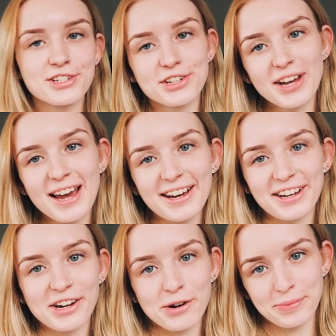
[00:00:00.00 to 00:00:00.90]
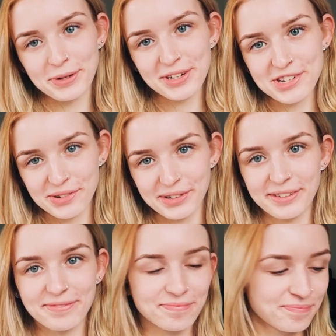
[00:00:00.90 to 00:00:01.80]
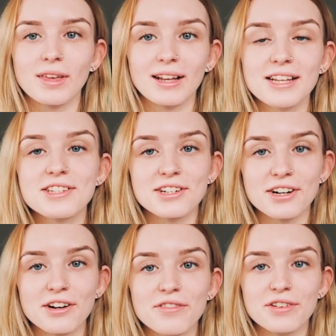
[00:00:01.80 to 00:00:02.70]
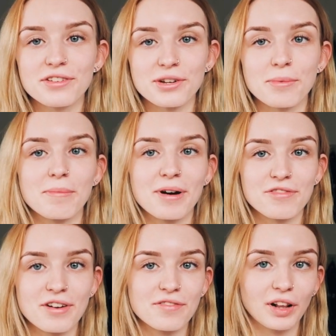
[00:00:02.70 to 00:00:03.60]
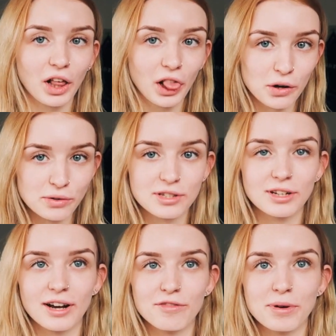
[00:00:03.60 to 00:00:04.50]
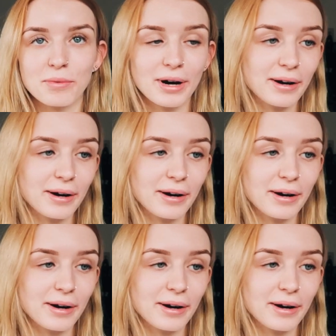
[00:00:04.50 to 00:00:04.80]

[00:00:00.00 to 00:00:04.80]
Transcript: So yeah, I hope you enjoy. Let's start off with some of my favorite clothes that I've been